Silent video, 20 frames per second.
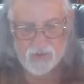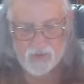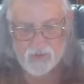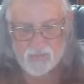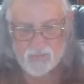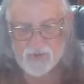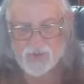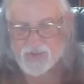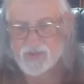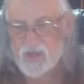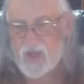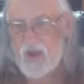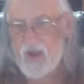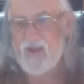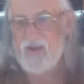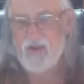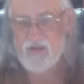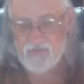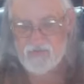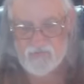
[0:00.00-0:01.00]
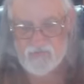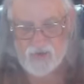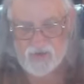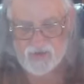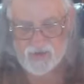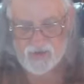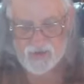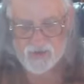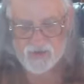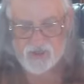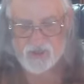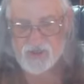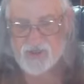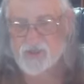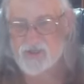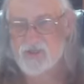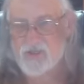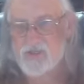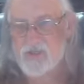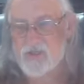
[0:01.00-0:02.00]
term is, I invited
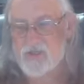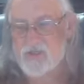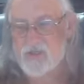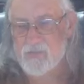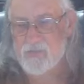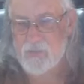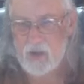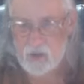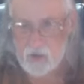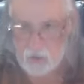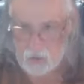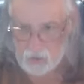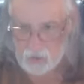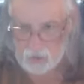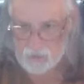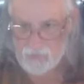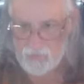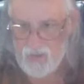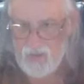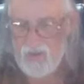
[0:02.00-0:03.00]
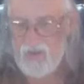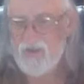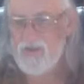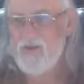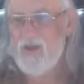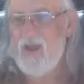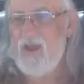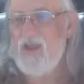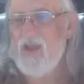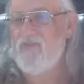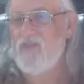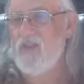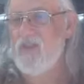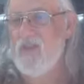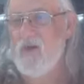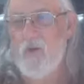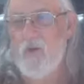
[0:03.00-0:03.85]
Jesus into my heart. Now, I have a